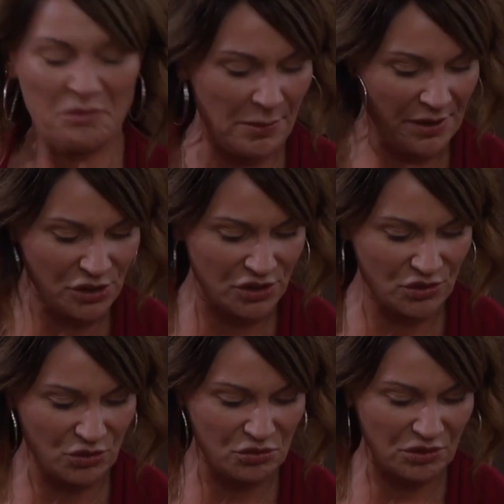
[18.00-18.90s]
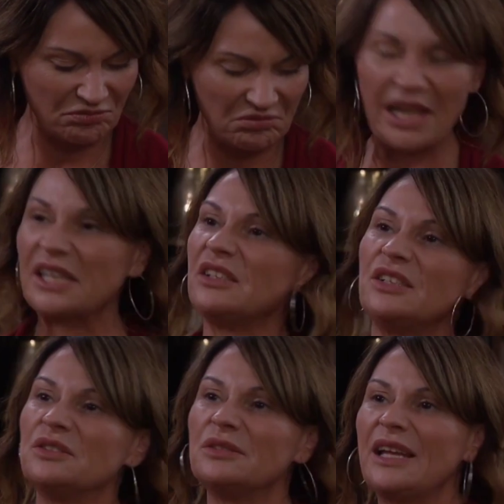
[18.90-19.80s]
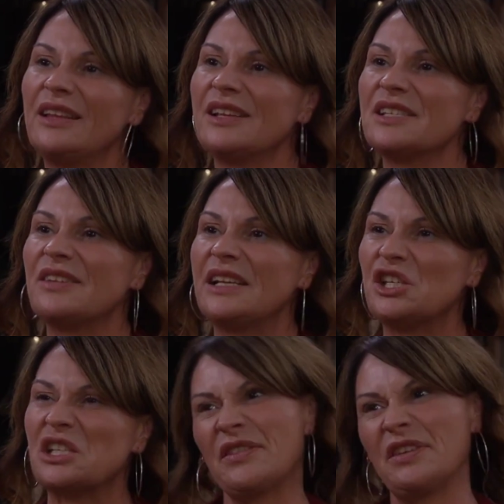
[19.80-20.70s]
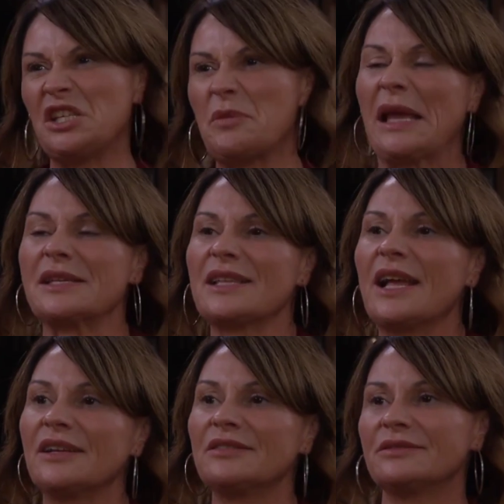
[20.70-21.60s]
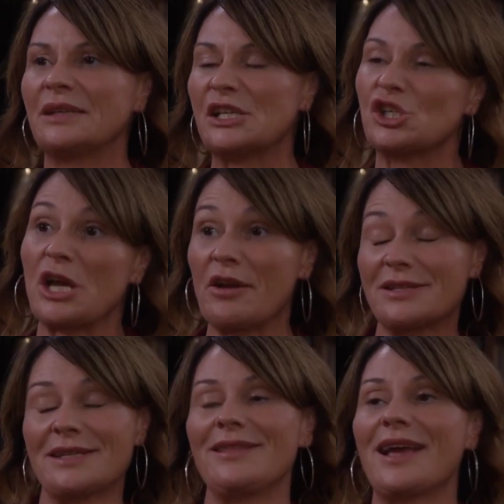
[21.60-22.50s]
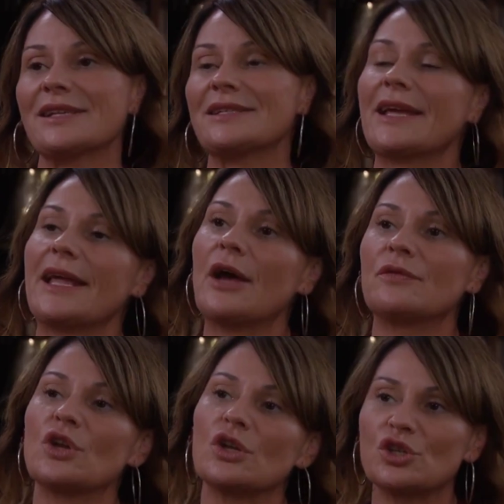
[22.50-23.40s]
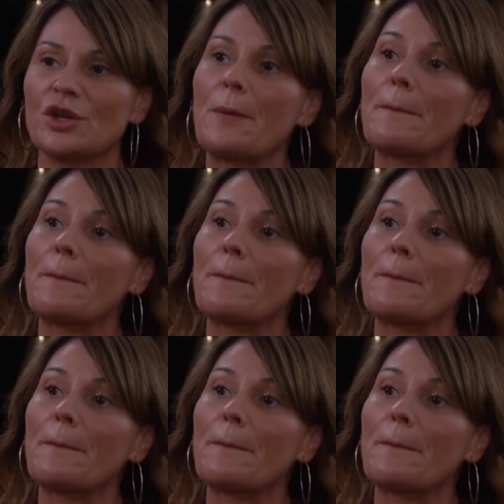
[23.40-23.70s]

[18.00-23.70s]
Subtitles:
Maybe I just don't like you in this village living your best life when it's Charity that has to get out of Dodge.